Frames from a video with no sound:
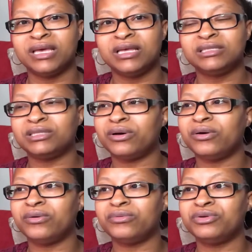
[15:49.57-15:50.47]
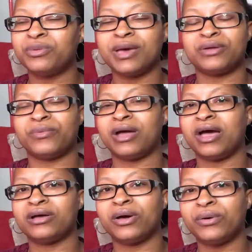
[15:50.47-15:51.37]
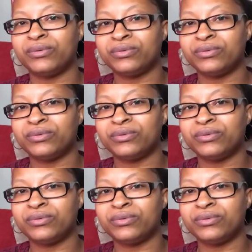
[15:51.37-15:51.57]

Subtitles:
So no matter where I go,